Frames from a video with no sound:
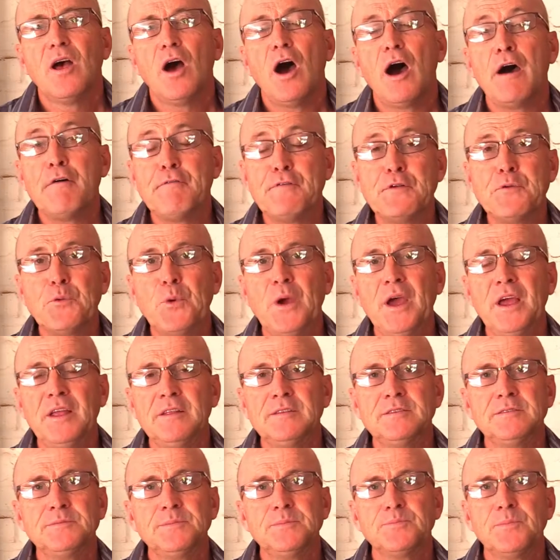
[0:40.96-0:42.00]
Often
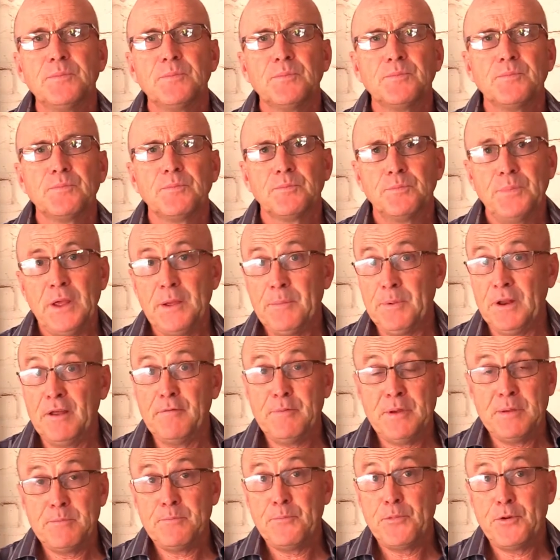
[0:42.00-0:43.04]
when people have
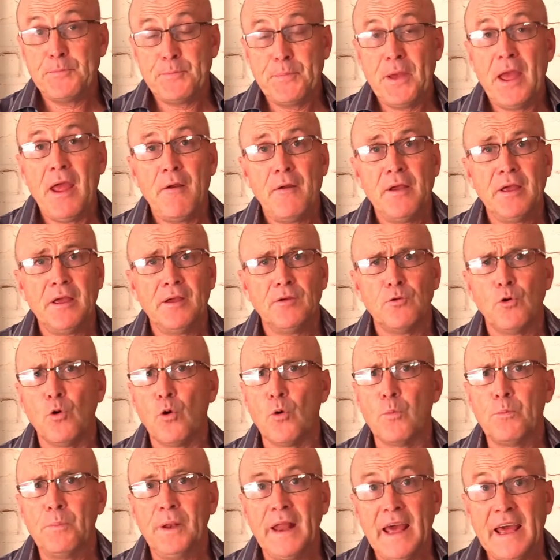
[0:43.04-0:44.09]
been preparing
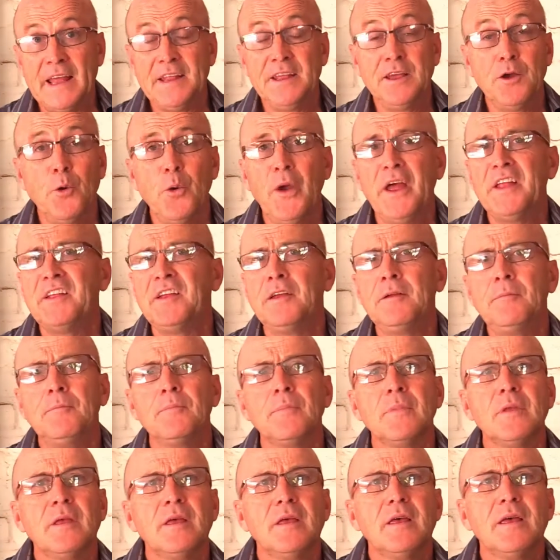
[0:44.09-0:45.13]
or planning a
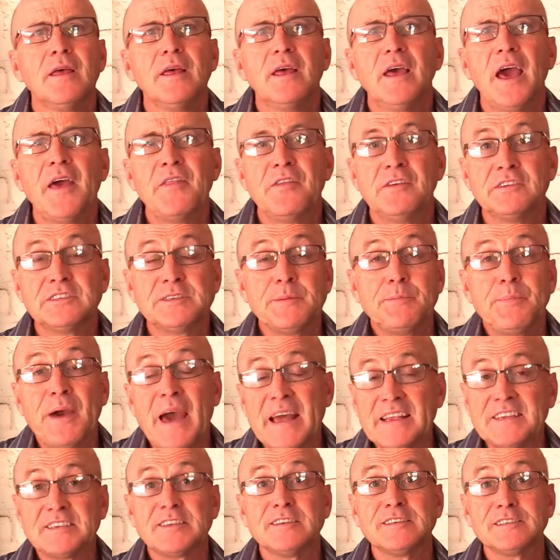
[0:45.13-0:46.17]
wedding and there's a
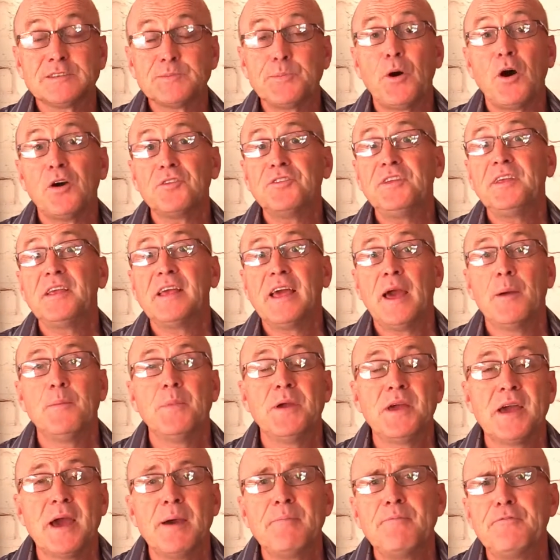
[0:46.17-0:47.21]
bachelor's party
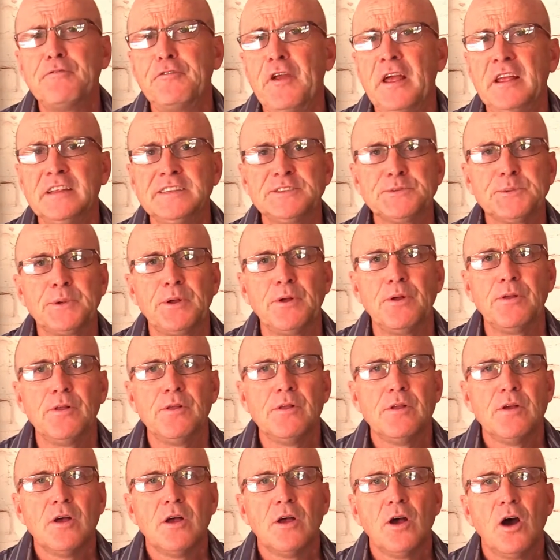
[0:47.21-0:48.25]
coming up, friends
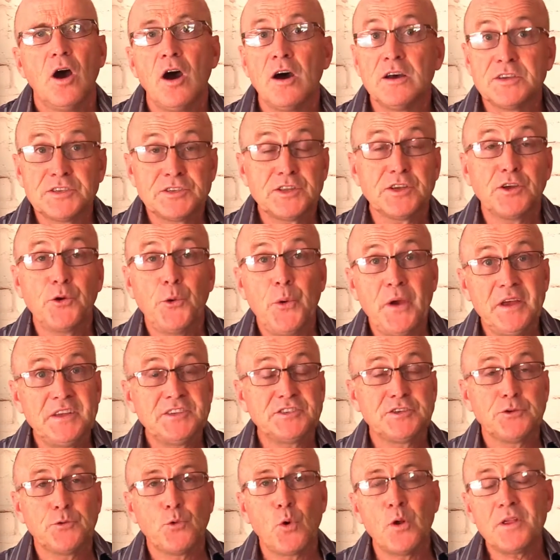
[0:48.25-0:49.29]
will ask the
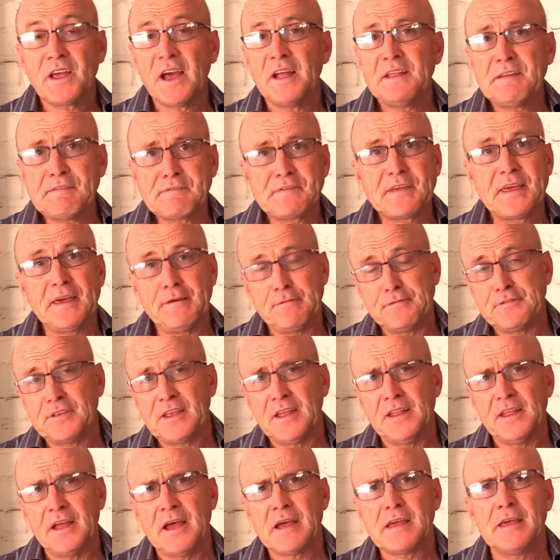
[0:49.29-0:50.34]
question, what kind of gift
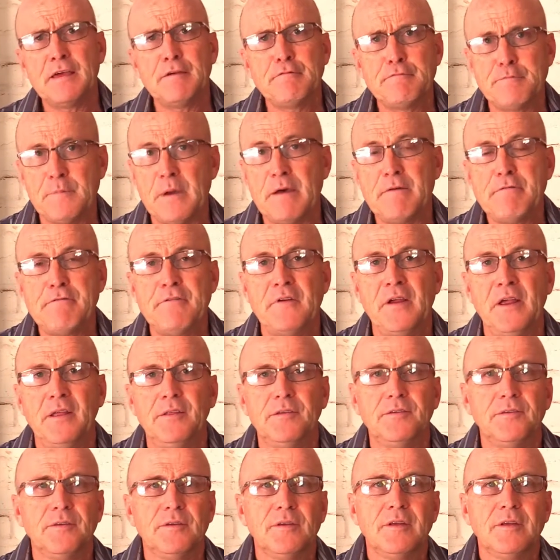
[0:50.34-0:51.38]
can I give my friend?